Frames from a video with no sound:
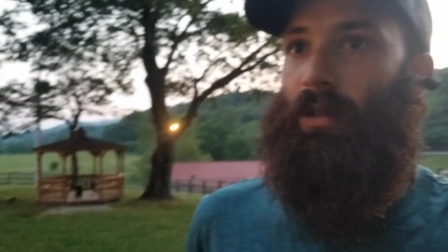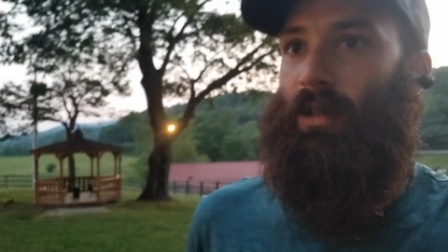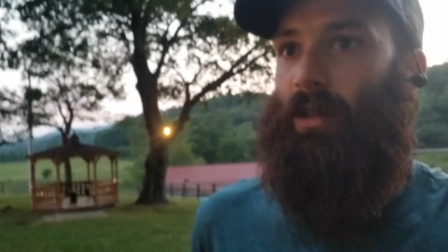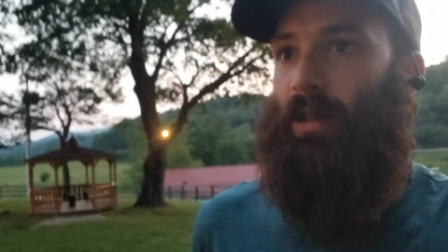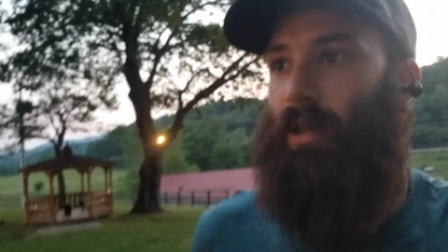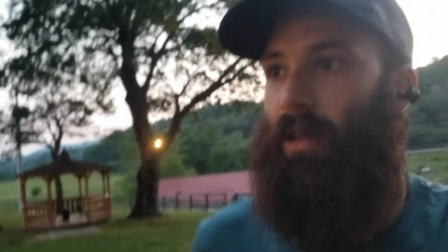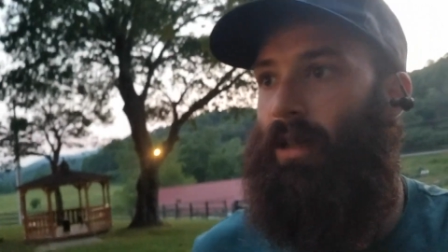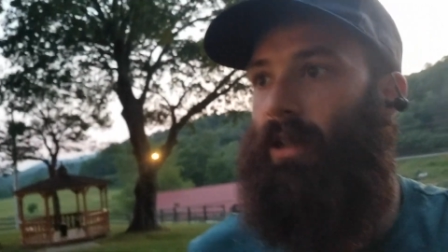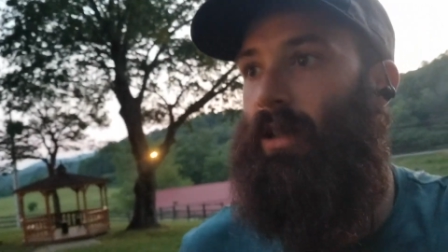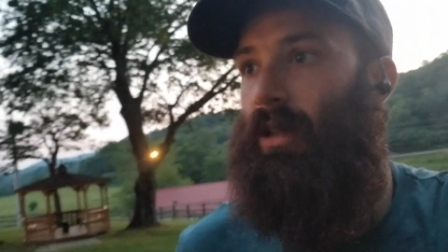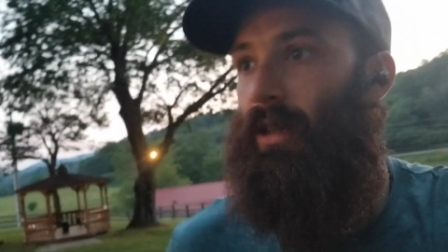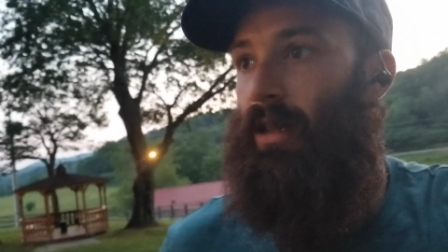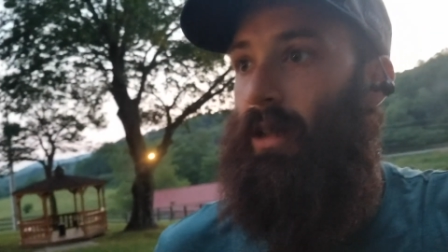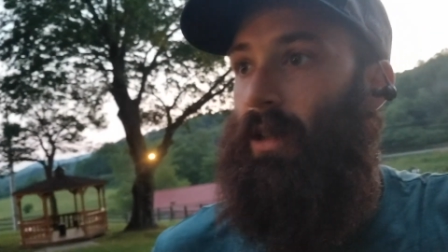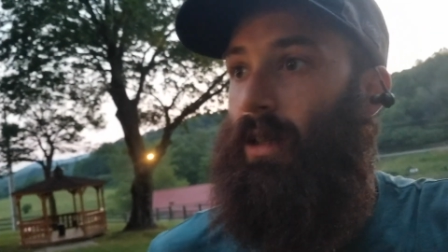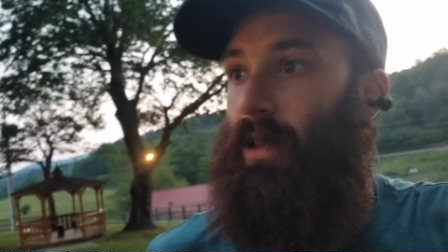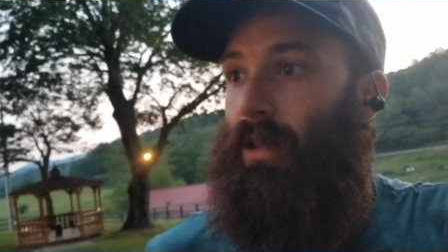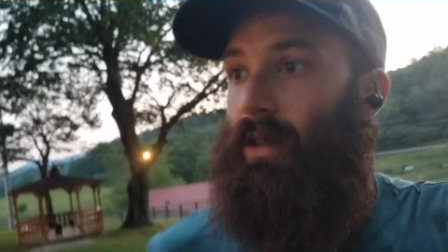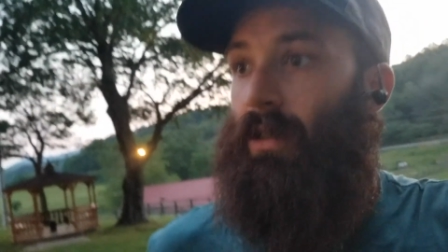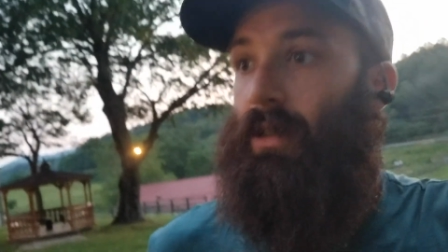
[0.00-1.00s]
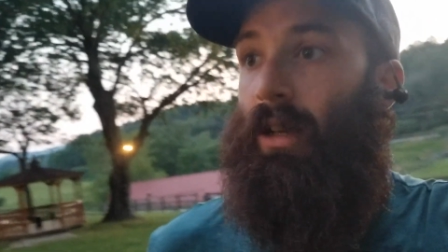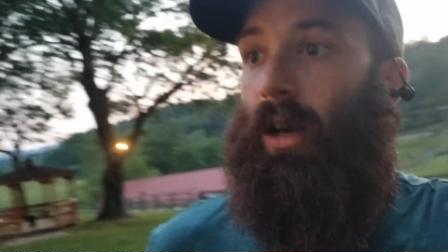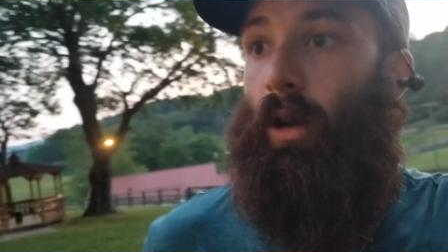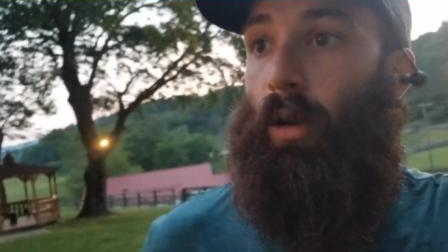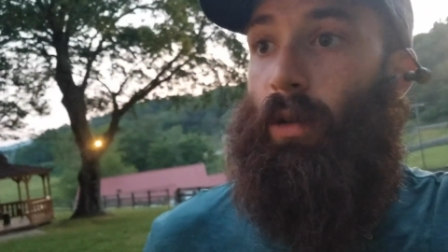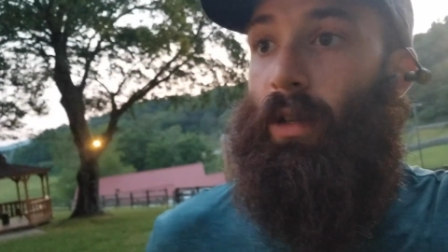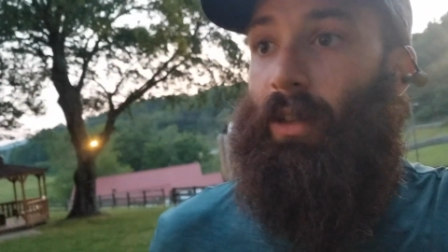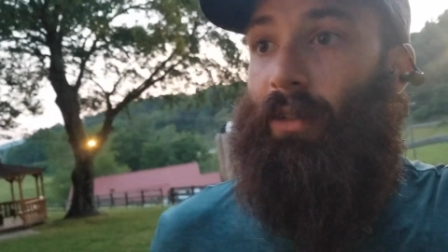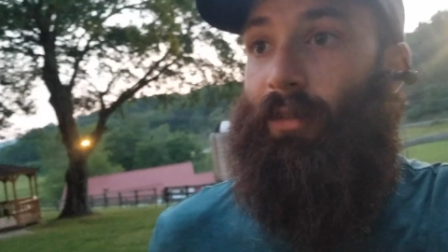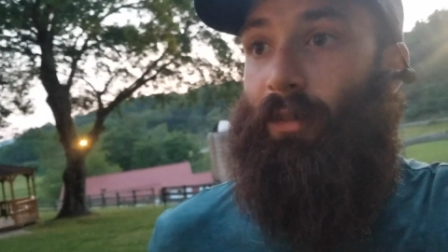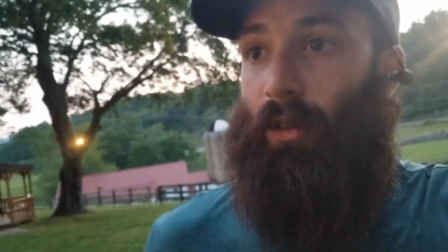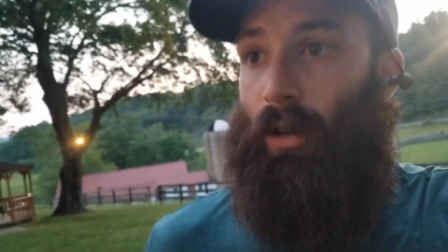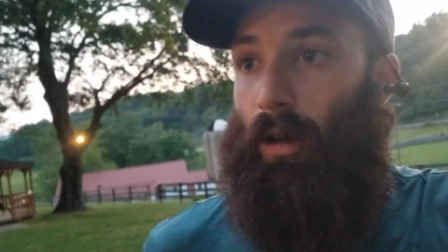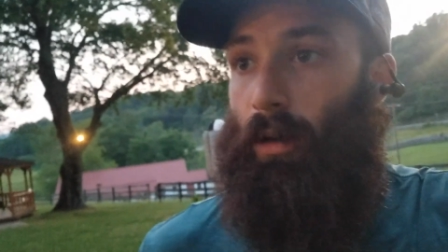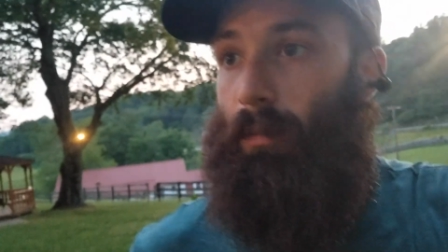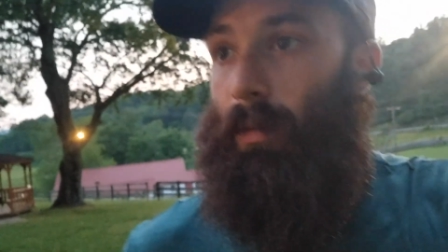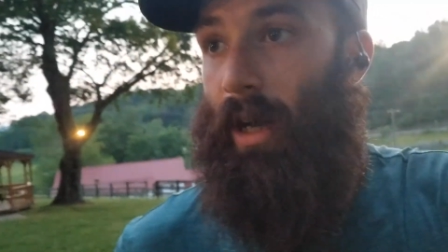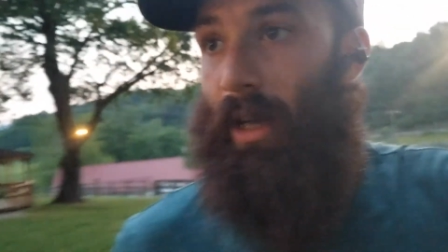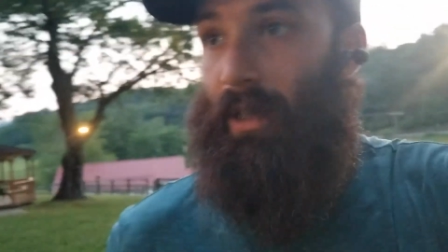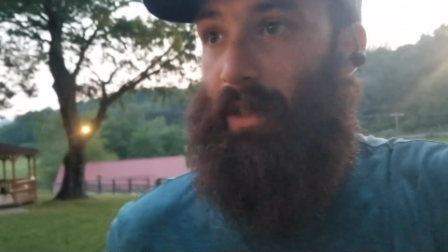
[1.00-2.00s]
And Odie
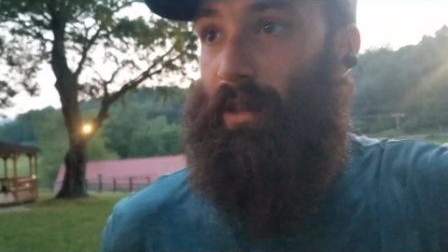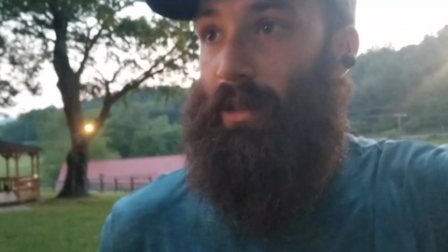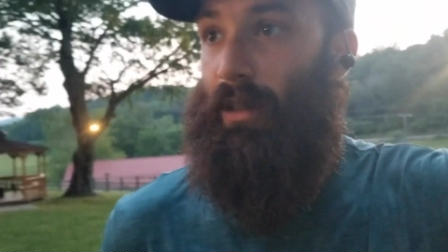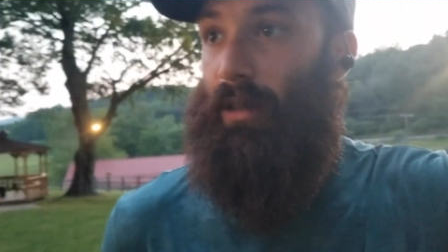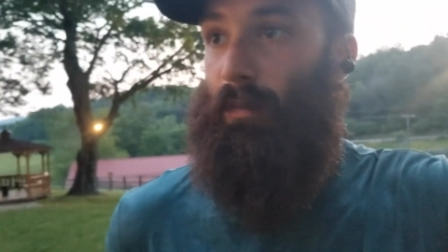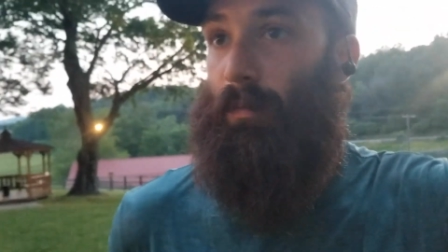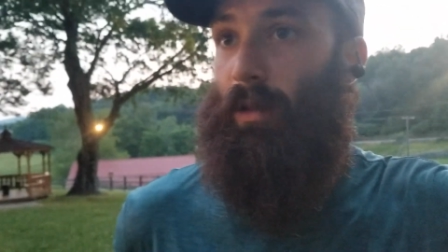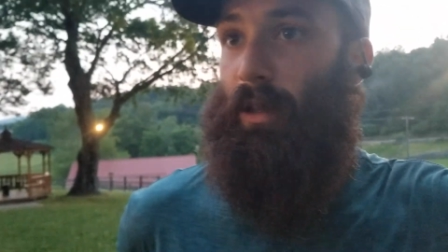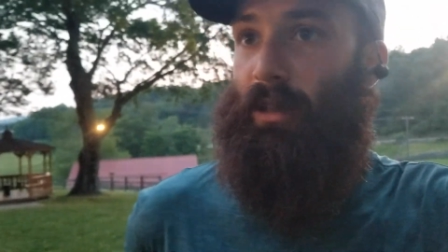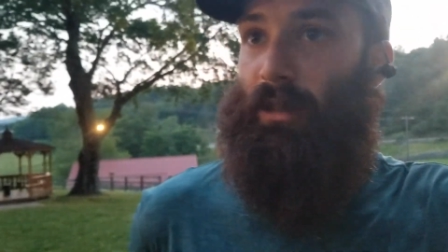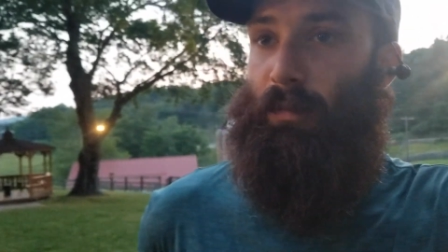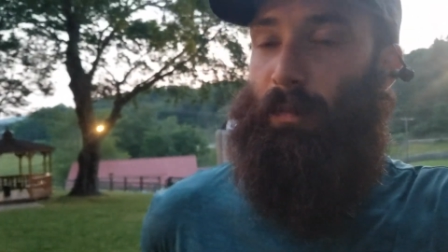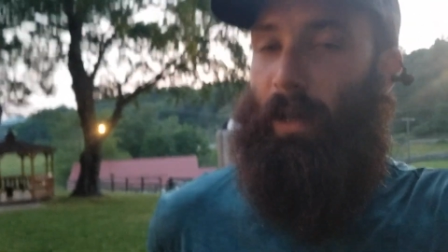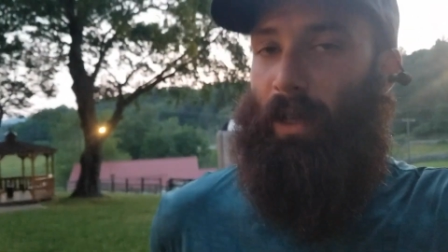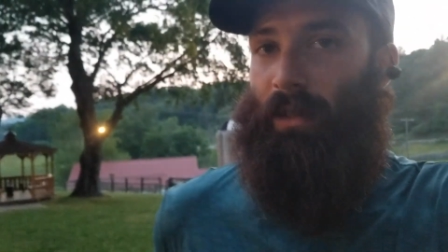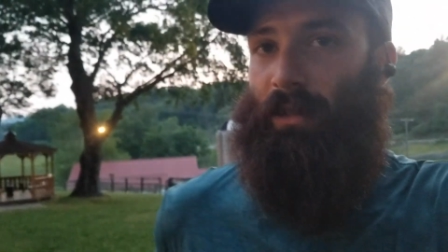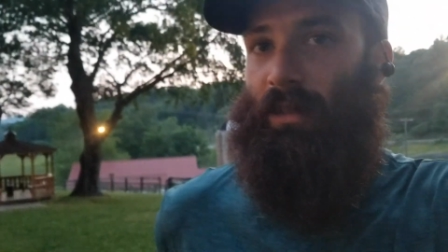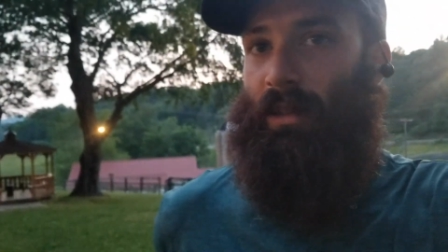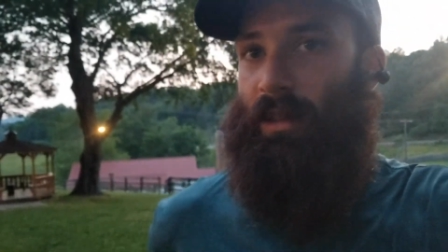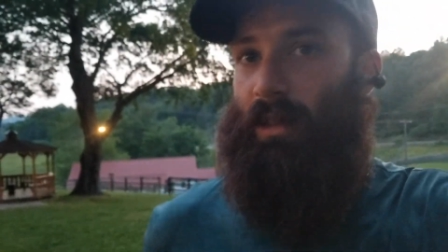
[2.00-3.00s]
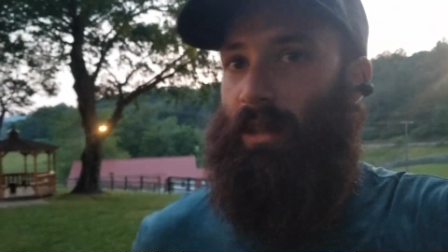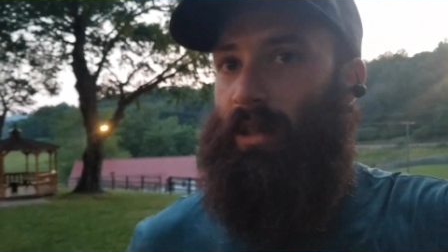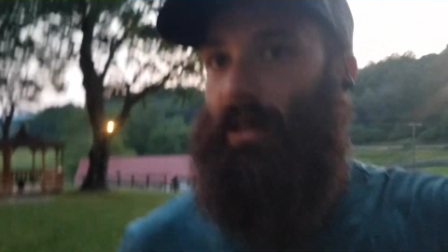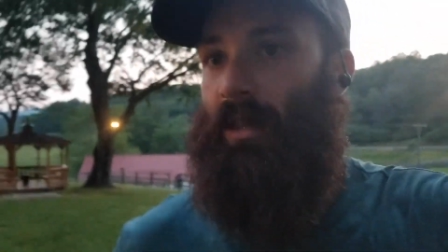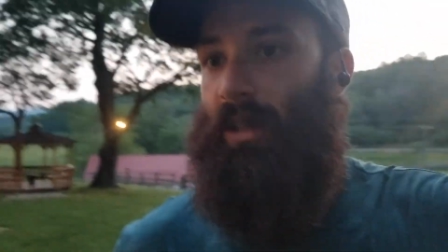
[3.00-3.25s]
from Hiker Yearbook is about to